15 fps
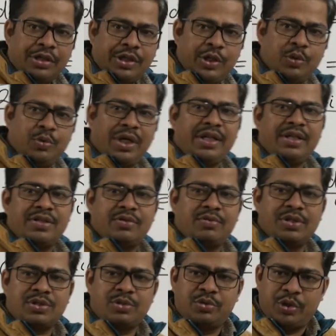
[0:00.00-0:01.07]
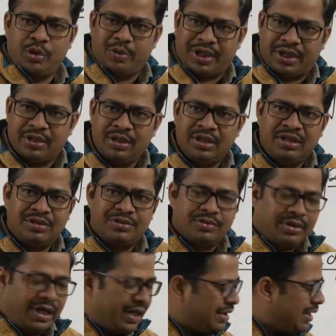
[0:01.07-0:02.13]
Qn is equals to Qn.
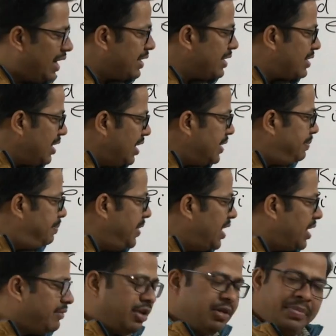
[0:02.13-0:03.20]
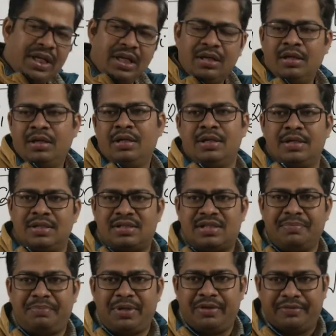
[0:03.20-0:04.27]
So, at that stage Pn will be
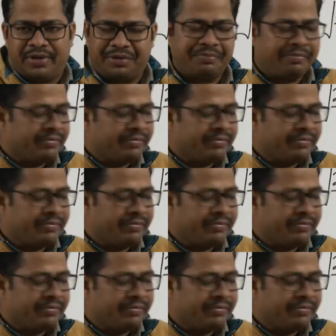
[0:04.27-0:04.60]
simply 1.